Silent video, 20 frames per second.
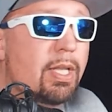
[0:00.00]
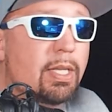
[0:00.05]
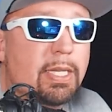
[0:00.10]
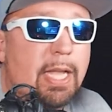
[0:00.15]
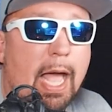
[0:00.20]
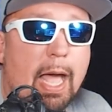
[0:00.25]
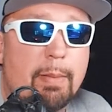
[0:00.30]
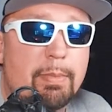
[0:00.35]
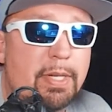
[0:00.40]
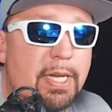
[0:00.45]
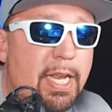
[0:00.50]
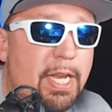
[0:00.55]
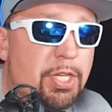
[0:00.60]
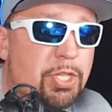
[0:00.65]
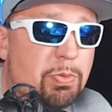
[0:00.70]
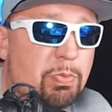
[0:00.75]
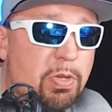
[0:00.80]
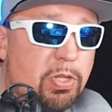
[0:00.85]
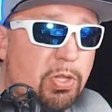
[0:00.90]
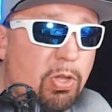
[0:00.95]

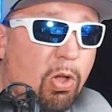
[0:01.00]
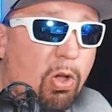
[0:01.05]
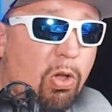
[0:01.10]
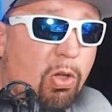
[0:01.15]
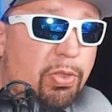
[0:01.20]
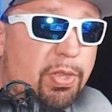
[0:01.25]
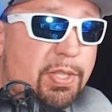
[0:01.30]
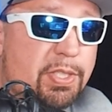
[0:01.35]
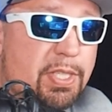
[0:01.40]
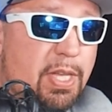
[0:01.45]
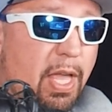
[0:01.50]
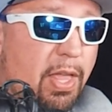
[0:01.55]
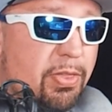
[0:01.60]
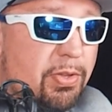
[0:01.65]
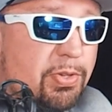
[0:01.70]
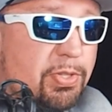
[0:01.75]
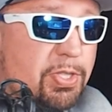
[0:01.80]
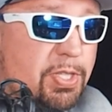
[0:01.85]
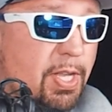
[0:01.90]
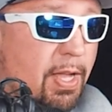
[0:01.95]
combination with all this other
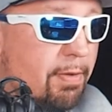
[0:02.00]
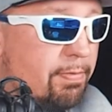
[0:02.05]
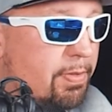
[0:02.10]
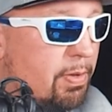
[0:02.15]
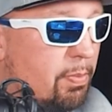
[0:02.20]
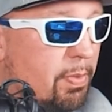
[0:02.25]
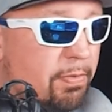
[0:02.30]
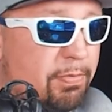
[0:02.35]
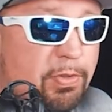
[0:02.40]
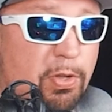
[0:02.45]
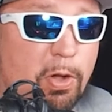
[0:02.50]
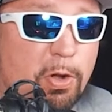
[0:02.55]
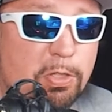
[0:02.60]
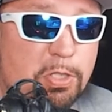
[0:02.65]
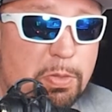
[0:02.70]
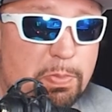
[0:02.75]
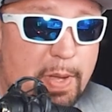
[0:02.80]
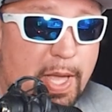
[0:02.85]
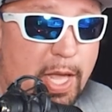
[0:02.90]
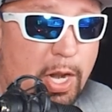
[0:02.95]
stuff that we've
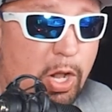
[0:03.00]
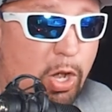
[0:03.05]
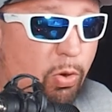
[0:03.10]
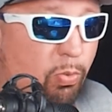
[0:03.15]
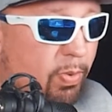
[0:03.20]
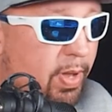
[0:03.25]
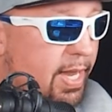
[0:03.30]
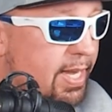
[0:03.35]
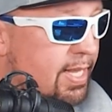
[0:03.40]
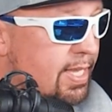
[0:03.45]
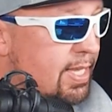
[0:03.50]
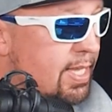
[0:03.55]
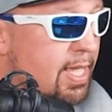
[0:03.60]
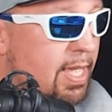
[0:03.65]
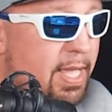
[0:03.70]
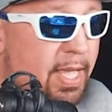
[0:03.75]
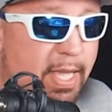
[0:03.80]
talked about already